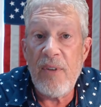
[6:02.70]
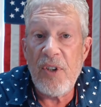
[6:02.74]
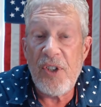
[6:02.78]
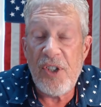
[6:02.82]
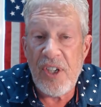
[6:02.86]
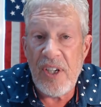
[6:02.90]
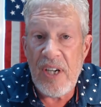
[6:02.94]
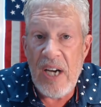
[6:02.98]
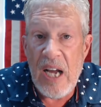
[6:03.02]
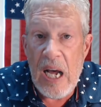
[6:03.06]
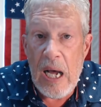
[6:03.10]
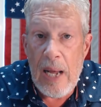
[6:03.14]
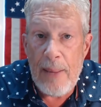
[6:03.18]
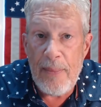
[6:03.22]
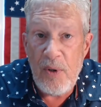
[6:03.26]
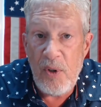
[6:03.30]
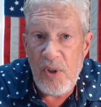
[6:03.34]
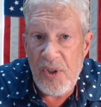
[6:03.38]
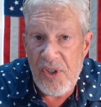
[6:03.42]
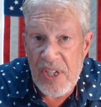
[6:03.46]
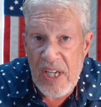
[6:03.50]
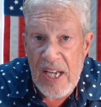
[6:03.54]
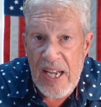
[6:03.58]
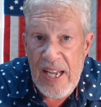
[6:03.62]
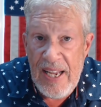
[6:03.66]
Saddam
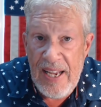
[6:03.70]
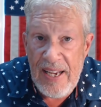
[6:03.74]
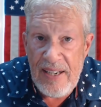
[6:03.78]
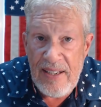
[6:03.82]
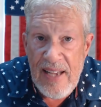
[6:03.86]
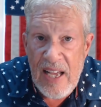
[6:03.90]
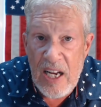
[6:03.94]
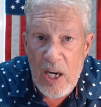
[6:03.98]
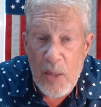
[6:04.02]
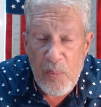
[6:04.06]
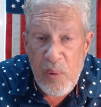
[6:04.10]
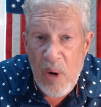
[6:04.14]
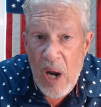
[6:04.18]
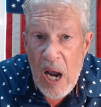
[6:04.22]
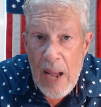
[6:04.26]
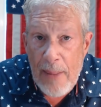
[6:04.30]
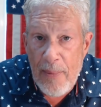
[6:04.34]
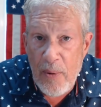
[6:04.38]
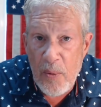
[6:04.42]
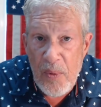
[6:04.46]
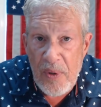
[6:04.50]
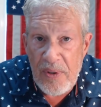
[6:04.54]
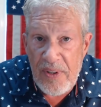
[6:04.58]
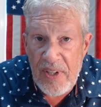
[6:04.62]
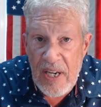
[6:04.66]
Hussein had a problem
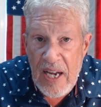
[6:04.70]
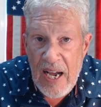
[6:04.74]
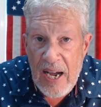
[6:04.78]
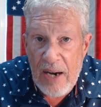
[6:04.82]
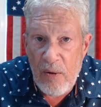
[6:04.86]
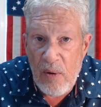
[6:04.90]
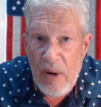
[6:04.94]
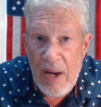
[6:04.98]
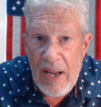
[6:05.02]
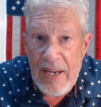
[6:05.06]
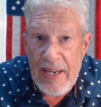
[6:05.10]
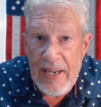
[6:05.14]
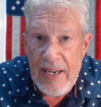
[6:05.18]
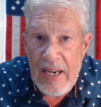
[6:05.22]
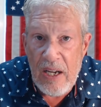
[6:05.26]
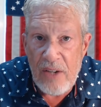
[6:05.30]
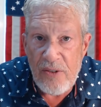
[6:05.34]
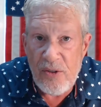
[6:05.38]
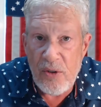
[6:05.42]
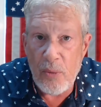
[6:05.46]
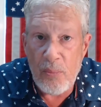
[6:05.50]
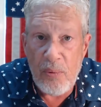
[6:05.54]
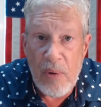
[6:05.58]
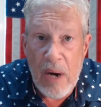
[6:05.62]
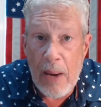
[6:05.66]
with the Iranians
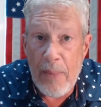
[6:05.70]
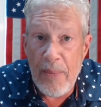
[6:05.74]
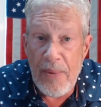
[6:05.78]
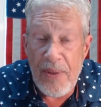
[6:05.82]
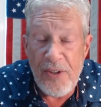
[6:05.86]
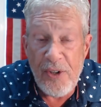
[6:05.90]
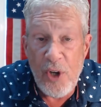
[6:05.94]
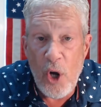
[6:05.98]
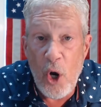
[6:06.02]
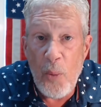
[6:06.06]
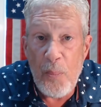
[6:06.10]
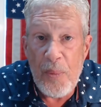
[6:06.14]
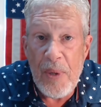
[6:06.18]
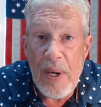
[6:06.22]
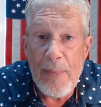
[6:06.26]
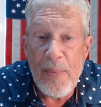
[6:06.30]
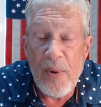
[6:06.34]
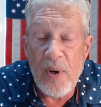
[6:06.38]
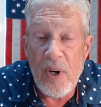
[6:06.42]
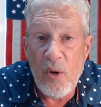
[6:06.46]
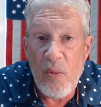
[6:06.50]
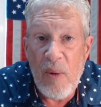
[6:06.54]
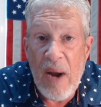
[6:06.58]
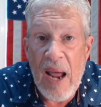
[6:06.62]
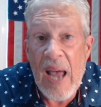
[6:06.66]
or a problem with his own people in
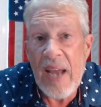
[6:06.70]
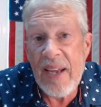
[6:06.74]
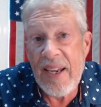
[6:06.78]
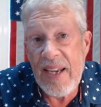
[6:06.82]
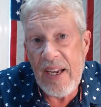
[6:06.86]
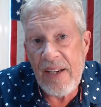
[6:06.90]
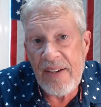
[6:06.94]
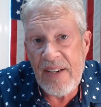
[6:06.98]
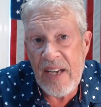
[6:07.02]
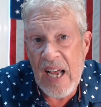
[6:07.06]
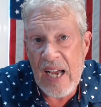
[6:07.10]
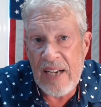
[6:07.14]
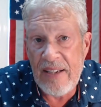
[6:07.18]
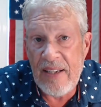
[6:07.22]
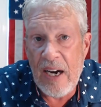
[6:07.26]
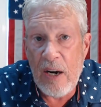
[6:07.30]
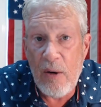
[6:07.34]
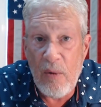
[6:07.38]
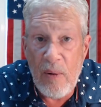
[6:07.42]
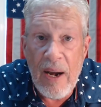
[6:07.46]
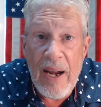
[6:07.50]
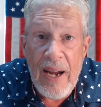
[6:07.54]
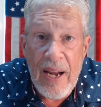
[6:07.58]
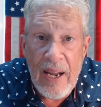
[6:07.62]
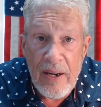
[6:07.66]
Iraq, he attacked
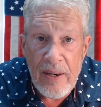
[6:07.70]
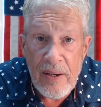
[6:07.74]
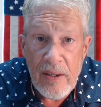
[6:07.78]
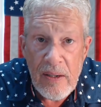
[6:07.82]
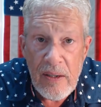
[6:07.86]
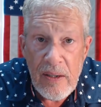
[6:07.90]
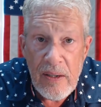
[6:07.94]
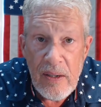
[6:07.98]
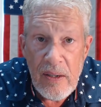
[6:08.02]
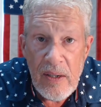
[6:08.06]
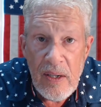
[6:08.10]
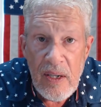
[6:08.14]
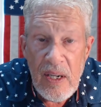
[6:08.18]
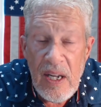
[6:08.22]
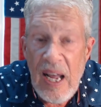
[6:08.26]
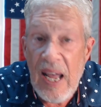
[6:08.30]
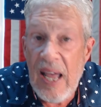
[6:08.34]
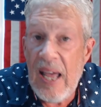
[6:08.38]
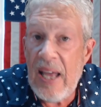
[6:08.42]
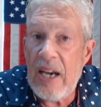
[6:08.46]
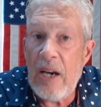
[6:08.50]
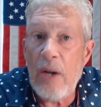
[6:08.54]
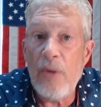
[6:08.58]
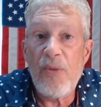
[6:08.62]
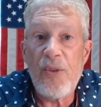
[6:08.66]
Iran.
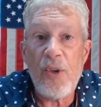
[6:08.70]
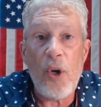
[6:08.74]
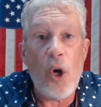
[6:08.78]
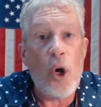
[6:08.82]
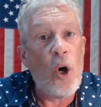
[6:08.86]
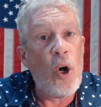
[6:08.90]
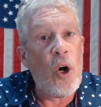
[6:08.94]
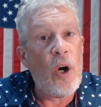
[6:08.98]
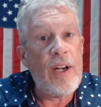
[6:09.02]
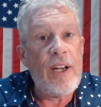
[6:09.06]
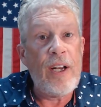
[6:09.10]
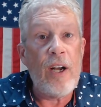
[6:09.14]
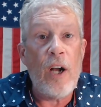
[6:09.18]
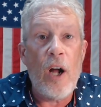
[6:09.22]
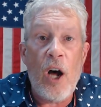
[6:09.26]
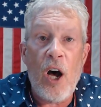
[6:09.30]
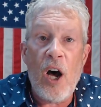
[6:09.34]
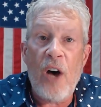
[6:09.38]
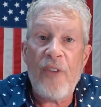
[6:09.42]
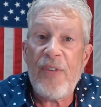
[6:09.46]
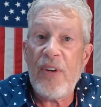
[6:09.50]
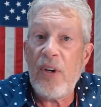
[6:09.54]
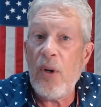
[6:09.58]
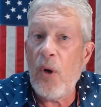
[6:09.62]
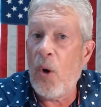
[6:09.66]
And it was on and
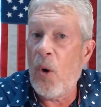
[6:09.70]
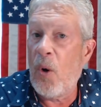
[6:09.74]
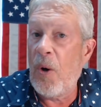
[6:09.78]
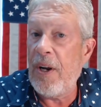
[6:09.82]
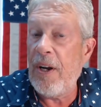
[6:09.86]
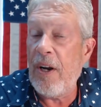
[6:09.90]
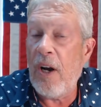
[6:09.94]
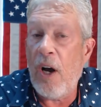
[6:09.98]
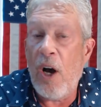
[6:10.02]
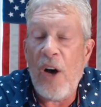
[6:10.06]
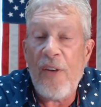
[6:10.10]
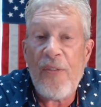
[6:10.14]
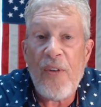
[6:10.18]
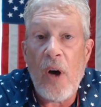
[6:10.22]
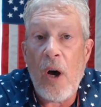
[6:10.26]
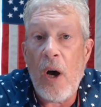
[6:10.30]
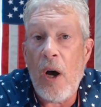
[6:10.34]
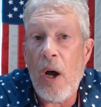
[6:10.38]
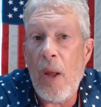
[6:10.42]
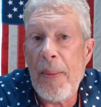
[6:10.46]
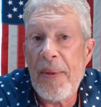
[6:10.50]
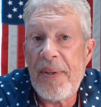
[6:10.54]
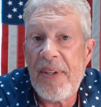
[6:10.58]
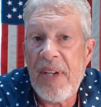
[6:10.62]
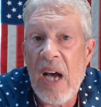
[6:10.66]
off and on and off all
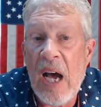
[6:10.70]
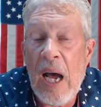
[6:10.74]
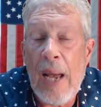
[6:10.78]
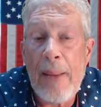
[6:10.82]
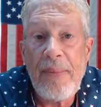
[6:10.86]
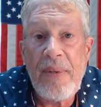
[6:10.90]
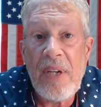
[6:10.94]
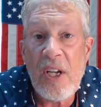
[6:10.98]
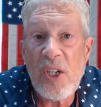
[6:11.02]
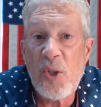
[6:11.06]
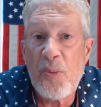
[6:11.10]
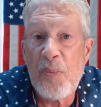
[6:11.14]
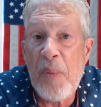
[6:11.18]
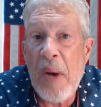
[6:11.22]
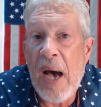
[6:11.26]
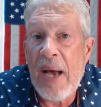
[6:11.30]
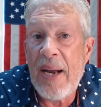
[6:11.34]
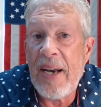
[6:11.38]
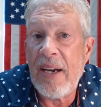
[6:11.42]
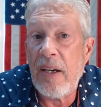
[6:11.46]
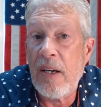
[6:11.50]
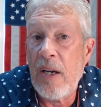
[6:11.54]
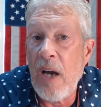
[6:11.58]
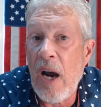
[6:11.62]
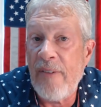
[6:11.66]
the time.
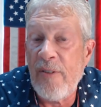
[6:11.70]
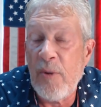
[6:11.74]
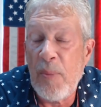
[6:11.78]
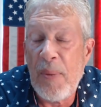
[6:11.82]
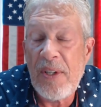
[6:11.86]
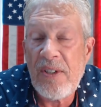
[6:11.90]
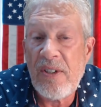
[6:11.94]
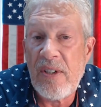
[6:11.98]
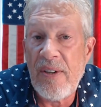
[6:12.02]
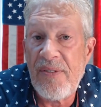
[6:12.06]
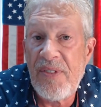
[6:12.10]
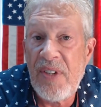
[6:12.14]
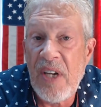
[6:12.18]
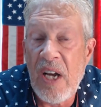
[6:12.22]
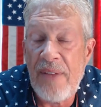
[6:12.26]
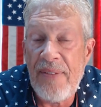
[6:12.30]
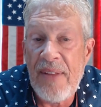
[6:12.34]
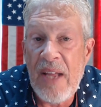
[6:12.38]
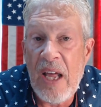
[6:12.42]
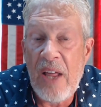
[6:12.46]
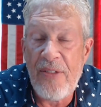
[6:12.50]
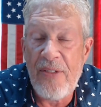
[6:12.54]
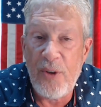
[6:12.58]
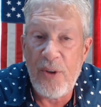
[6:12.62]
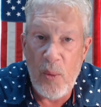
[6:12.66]
Despotic governments have done
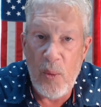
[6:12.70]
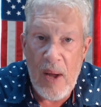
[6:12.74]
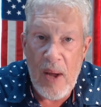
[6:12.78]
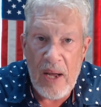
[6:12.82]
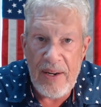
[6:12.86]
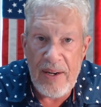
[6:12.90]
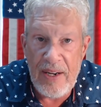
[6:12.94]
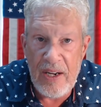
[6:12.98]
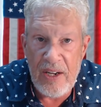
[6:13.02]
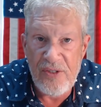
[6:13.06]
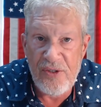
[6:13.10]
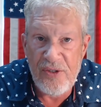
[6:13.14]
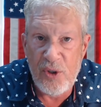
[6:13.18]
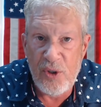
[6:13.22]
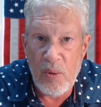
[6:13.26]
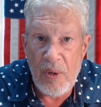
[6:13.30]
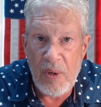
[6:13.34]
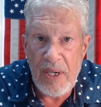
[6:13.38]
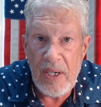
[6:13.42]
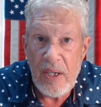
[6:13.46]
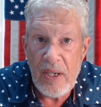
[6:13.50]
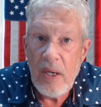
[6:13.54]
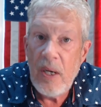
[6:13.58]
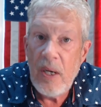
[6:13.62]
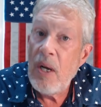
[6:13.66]
that throughout history.
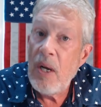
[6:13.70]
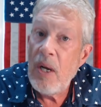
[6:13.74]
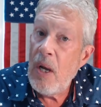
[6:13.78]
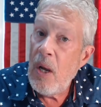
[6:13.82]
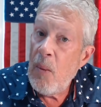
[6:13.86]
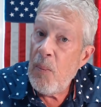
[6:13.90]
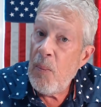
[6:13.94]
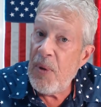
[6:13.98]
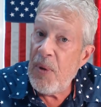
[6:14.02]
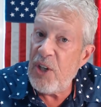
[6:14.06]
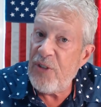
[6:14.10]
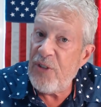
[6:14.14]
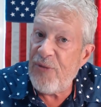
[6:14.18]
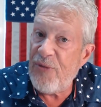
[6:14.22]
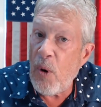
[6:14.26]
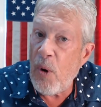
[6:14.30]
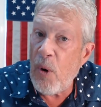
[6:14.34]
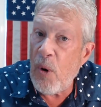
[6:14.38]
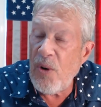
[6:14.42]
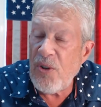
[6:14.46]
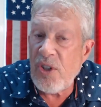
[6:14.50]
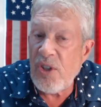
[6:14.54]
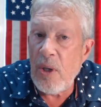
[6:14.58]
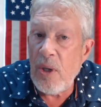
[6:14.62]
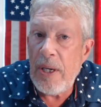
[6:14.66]
But as far as
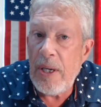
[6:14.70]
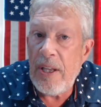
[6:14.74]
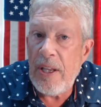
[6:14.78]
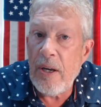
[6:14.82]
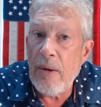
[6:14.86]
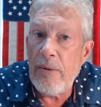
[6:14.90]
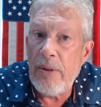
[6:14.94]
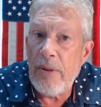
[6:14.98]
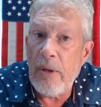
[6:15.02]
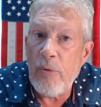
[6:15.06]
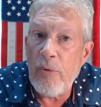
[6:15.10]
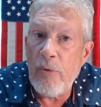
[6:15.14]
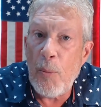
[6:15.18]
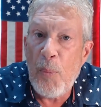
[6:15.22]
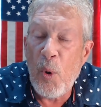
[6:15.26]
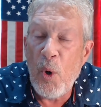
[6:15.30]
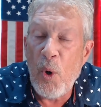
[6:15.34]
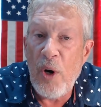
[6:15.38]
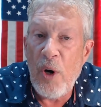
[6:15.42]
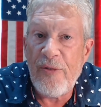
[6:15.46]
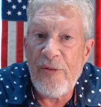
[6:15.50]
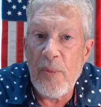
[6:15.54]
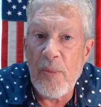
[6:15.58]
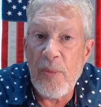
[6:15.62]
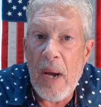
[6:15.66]
the report
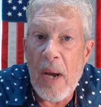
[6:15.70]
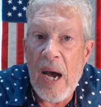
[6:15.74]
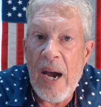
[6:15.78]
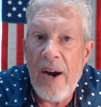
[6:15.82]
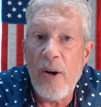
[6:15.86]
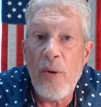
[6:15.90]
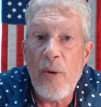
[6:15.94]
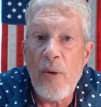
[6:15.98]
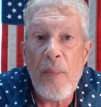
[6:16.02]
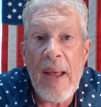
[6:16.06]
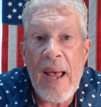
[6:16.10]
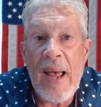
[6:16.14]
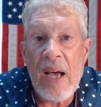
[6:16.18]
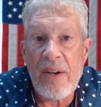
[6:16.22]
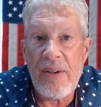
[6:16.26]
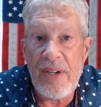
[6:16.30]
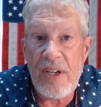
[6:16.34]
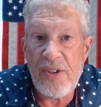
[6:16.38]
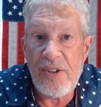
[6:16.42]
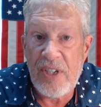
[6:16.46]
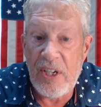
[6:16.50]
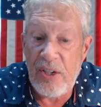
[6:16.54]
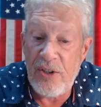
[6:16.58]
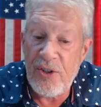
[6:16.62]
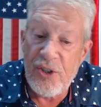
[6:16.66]
from Iron Mountain is
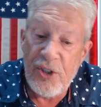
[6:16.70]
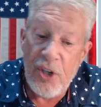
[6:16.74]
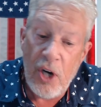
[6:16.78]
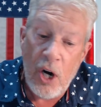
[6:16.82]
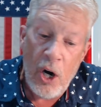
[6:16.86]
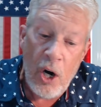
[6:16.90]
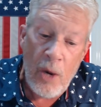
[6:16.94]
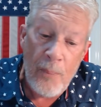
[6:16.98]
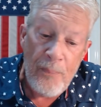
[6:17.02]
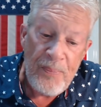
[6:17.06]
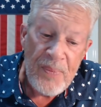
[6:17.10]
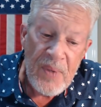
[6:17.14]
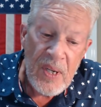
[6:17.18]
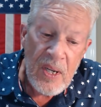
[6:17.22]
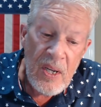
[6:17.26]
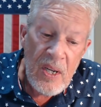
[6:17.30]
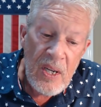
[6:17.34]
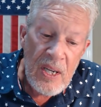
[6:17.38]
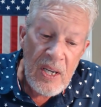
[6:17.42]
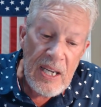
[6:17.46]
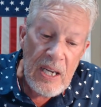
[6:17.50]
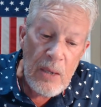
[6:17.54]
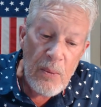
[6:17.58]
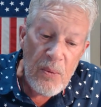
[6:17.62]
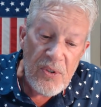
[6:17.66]
concerned,
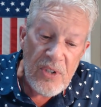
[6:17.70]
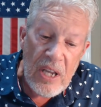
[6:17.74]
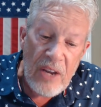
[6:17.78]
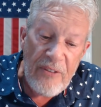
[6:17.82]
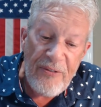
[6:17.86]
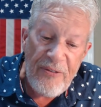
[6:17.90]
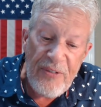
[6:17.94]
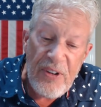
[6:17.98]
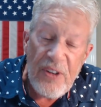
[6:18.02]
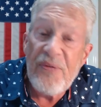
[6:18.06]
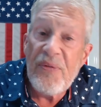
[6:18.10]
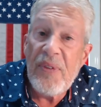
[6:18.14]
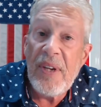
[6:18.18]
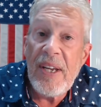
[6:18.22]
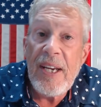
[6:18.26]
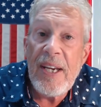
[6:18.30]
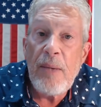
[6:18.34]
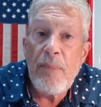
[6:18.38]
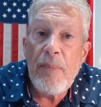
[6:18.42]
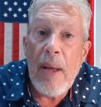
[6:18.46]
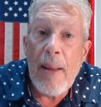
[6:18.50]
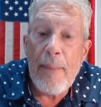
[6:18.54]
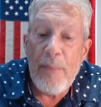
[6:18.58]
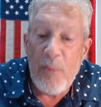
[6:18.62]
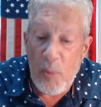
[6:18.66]
it was a
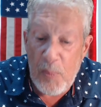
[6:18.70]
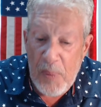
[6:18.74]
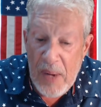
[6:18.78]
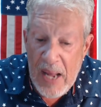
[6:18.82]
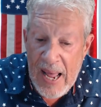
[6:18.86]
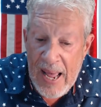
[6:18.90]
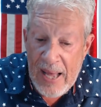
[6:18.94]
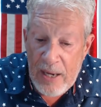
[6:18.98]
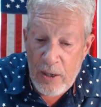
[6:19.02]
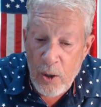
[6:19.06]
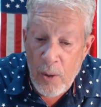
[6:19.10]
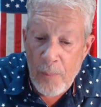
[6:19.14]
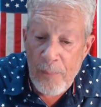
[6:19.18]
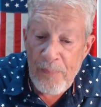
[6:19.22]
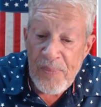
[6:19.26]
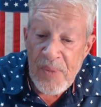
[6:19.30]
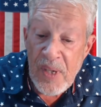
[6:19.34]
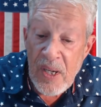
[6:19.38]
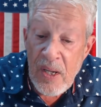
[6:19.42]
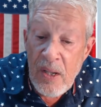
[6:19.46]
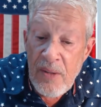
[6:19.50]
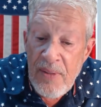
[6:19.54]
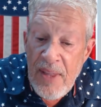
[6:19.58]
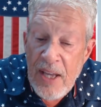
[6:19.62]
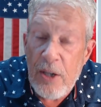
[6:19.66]
15-member panel.
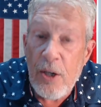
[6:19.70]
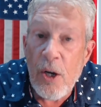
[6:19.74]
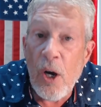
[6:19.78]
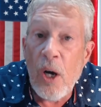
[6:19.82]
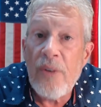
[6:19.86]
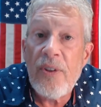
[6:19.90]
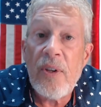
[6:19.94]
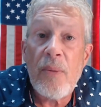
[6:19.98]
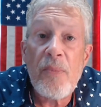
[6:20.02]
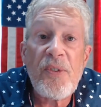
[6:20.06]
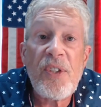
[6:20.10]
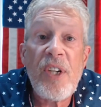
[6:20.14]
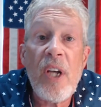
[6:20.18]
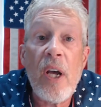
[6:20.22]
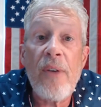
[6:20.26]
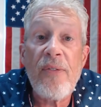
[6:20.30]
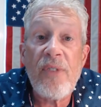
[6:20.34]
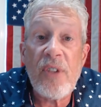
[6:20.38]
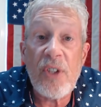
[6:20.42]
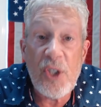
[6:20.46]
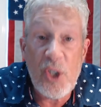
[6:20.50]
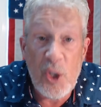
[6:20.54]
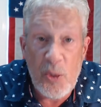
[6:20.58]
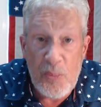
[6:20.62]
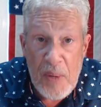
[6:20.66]
They called themselves
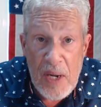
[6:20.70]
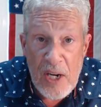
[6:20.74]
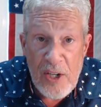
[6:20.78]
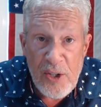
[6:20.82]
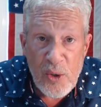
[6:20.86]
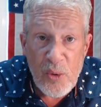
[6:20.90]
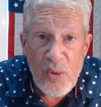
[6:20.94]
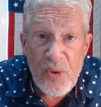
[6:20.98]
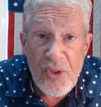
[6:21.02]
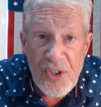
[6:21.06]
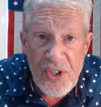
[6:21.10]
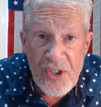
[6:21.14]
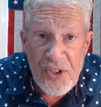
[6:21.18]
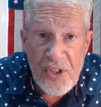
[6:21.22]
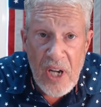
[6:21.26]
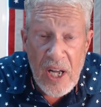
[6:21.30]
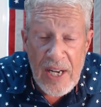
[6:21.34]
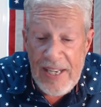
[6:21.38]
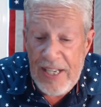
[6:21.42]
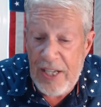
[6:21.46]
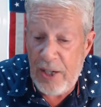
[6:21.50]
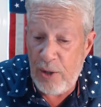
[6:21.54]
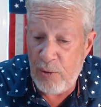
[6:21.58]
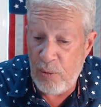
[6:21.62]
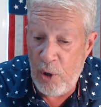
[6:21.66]
a special
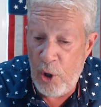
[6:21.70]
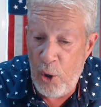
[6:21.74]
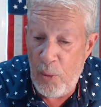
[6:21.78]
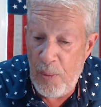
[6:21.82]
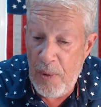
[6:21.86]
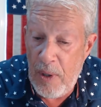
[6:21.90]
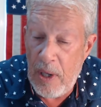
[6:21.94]
study group.